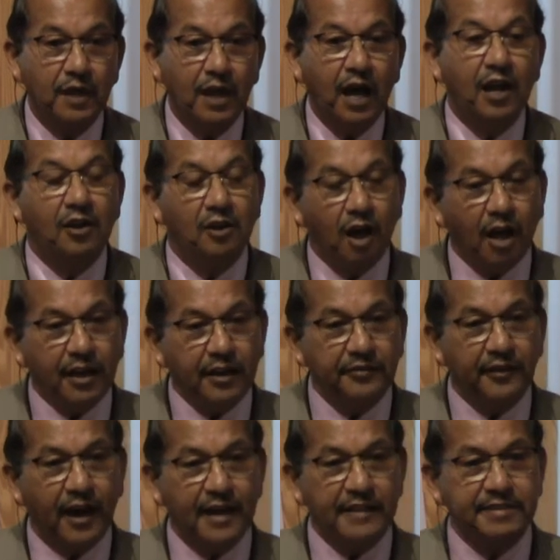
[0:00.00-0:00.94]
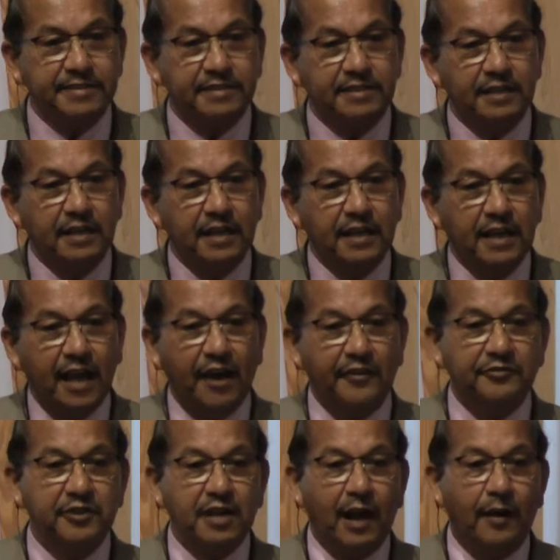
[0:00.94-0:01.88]
A lot of us
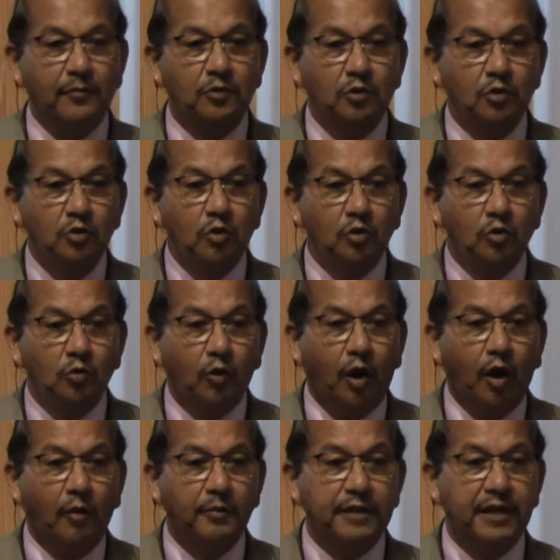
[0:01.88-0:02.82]
have become lukewarm